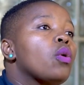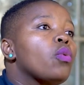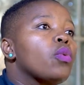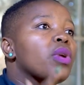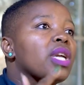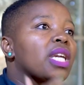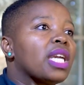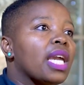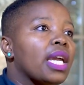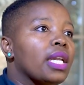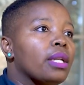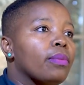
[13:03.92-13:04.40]
we
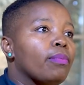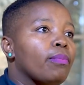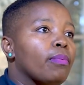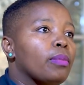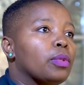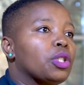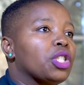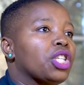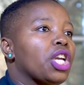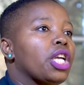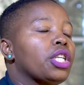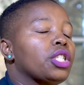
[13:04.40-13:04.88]
can
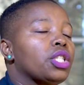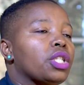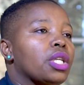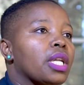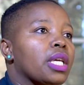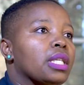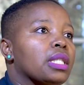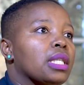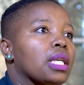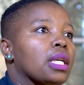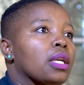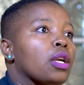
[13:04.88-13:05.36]
change
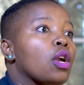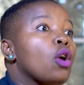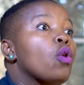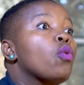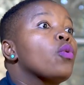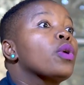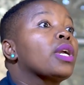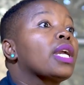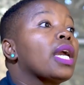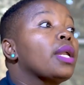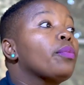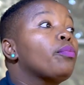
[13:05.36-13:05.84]
nursing.
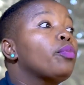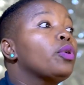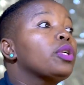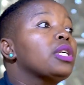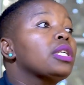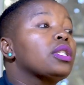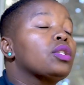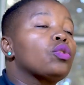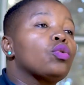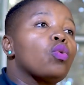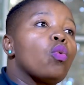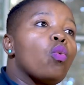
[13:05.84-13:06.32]
We can put
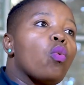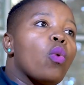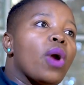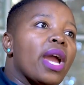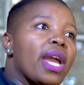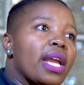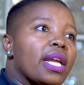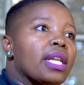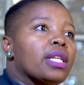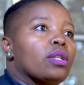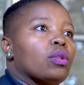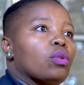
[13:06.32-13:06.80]
it to where
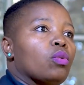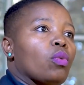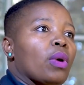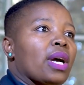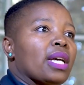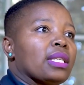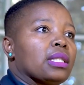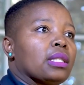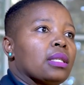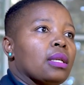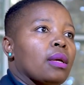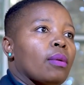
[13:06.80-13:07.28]
it
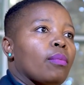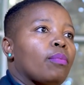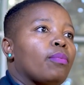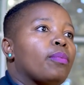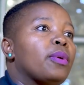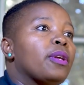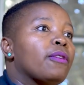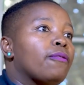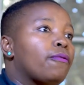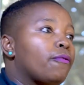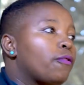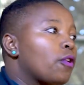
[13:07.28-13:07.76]
was
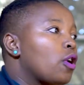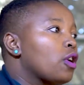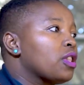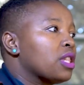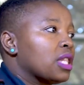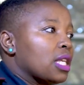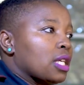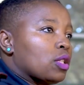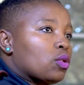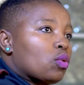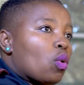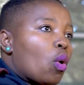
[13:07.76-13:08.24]
before
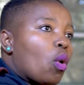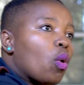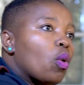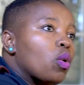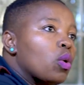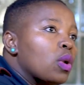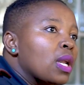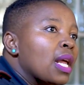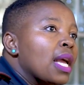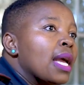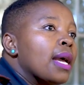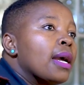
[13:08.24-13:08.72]
this
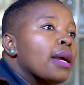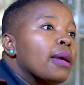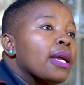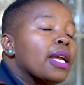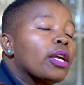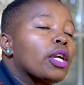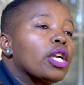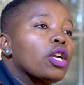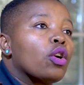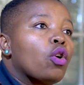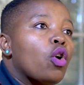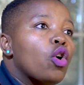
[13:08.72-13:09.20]
whole
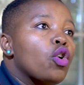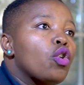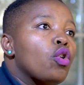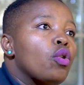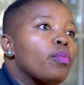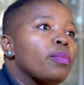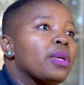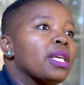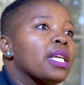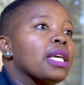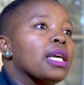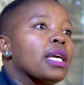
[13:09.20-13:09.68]

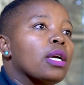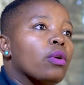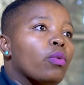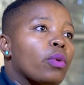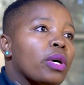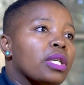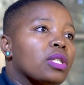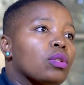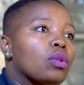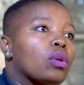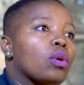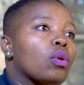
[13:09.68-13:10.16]
economy
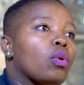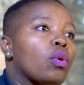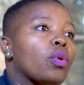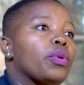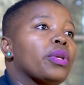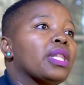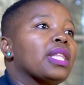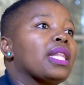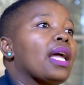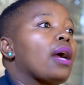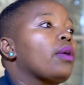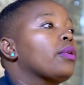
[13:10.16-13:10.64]
was
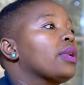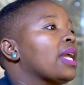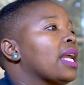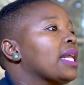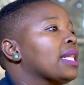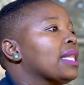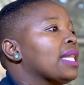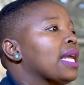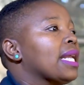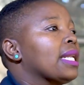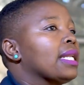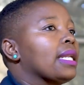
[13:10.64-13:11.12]
going down
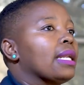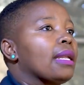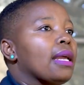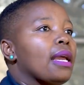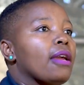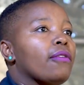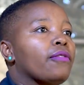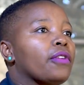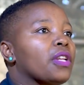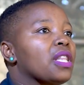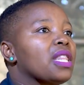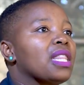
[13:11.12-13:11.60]
and then
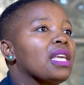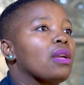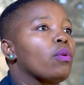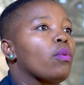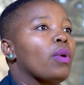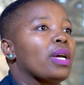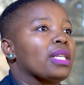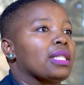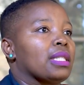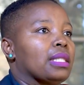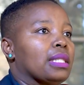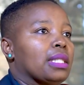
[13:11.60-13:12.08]
everything
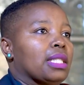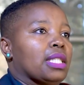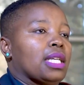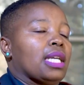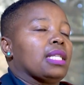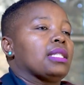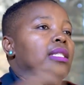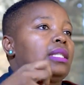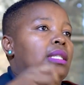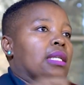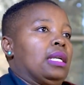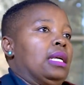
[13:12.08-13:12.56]
was
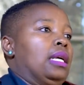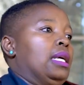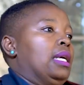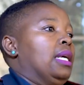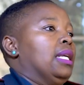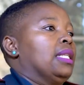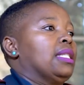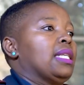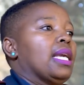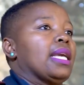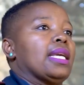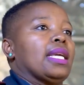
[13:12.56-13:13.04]
just
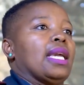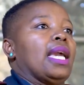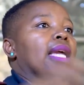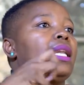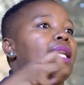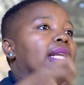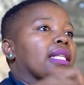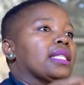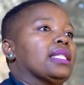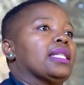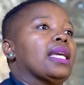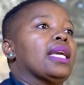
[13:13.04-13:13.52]

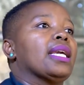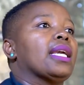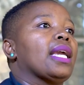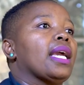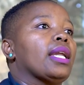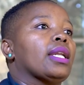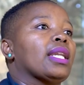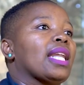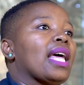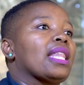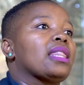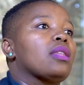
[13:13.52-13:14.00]

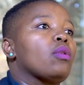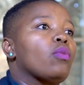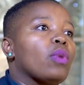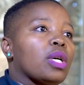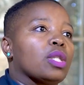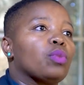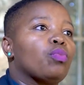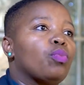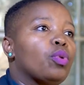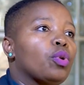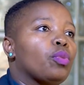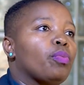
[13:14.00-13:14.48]
taken, nothing
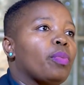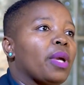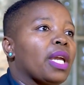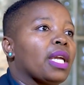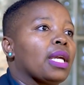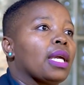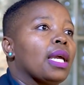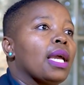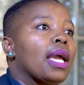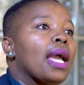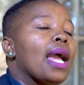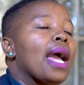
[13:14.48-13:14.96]
was put back.
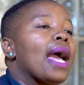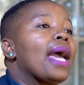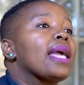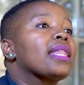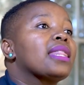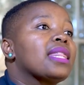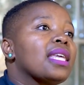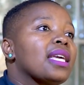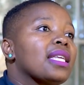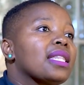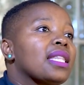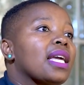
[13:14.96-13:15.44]
I
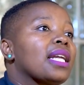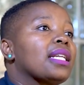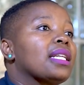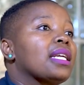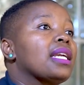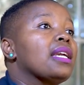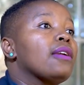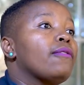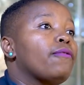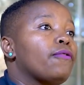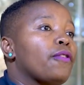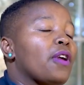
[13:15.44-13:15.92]
think that
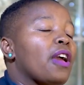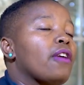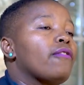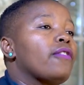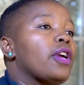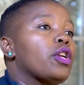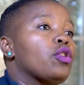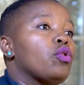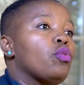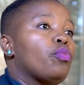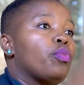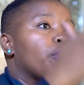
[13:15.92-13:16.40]
if ever
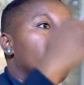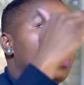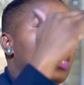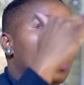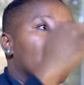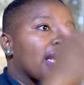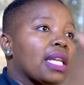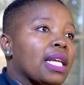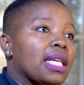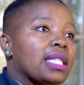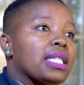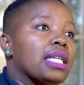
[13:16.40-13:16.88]
you put a
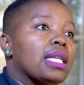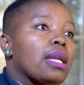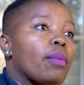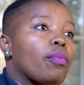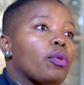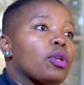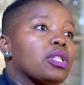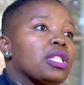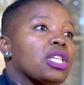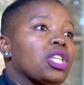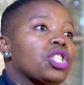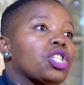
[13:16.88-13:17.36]
nurse in a
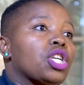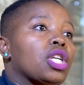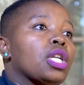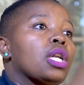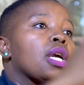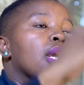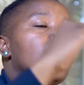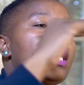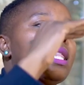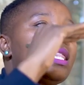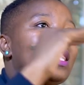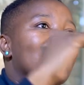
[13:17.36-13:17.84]
position
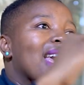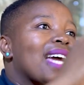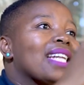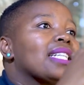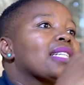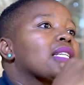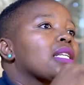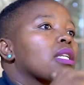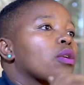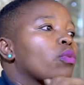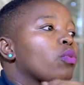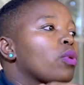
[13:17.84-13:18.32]

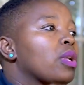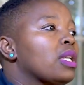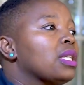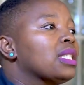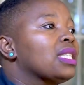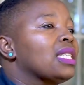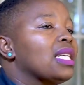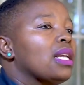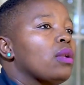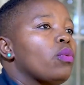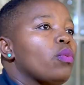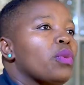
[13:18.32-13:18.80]
that will deal